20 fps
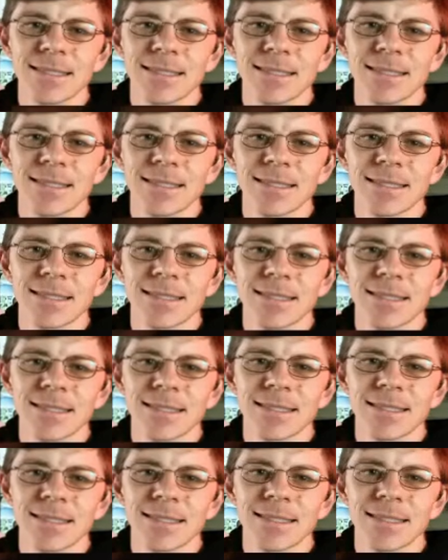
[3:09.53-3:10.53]

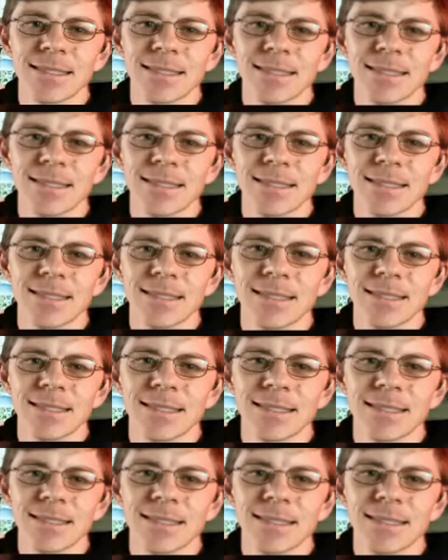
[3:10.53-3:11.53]

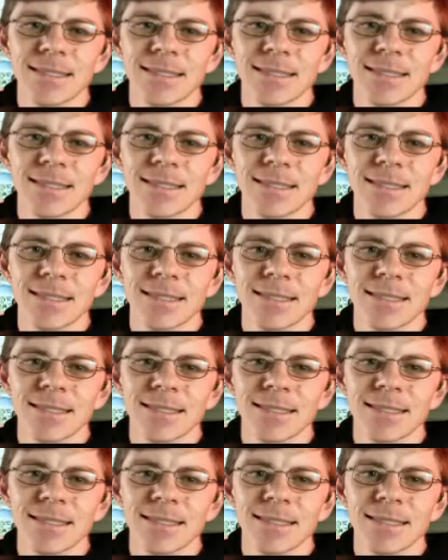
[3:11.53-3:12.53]

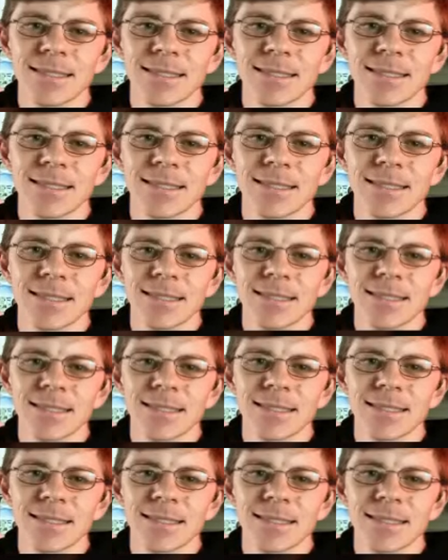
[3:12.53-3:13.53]

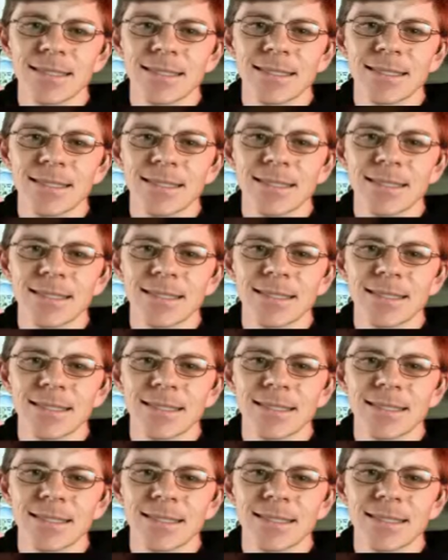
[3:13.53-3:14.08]
(silent)